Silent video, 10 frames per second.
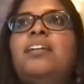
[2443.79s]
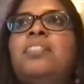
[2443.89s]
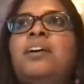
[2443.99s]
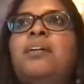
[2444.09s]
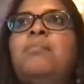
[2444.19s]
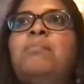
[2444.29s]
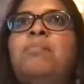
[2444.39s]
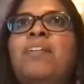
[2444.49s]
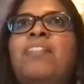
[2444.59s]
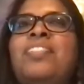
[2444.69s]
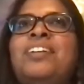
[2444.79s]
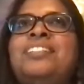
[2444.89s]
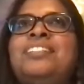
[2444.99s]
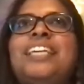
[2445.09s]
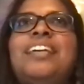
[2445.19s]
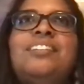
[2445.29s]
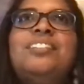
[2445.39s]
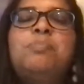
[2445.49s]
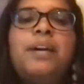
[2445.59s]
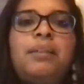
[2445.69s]
the
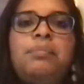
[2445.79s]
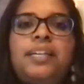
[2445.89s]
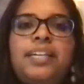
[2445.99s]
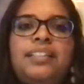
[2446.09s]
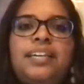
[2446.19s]
sales pipeline,